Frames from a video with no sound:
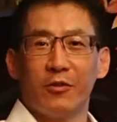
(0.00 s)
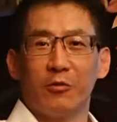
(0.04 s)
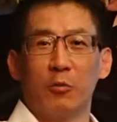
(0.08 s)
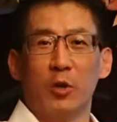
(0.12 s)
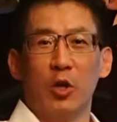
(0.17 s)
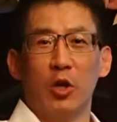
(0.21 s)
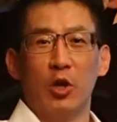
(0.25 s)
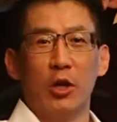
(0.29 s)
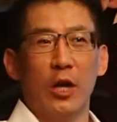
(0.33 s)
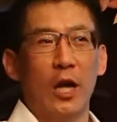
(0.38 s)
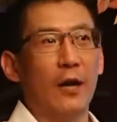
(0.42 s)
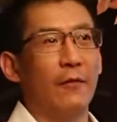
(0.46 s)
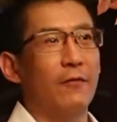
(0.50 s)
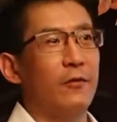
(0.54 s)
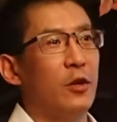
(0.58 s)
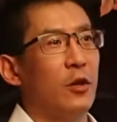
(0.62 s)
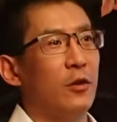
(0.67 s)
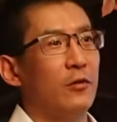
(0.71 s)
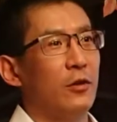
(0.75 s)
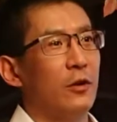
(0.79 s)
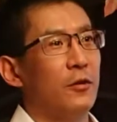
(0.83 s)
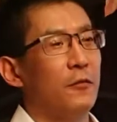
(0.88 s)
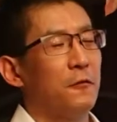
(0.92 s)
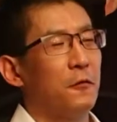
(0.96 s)
real life
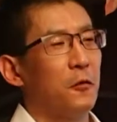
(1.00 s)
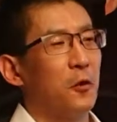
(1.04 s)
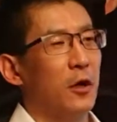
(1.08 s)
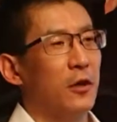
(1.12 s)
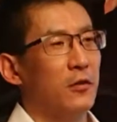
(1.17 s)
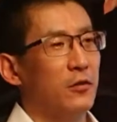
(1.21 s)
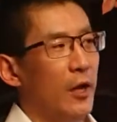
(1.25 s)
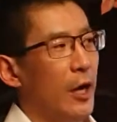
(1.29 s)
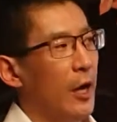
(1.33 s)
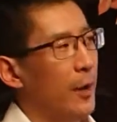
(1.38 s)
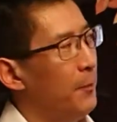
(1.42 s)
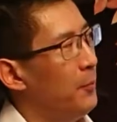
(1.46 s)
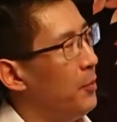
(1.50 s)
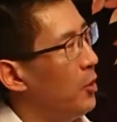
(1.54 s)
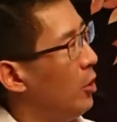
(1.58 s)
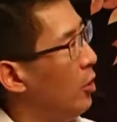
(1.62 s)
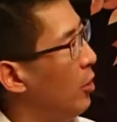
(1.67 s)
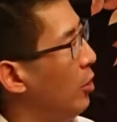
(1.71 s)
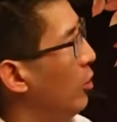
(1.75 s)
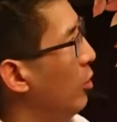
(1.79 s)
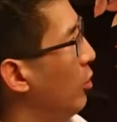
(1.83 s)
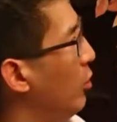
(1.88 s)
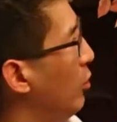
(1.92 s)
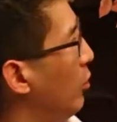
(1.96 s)
using, for
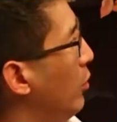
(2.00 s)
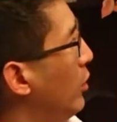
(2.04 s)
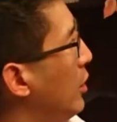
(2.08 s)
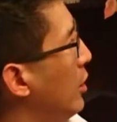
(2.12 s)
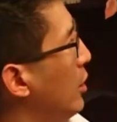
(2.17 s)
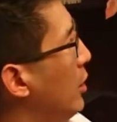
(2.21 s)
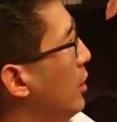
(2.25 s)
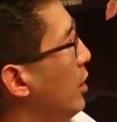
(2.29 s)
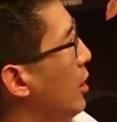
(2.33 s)
example,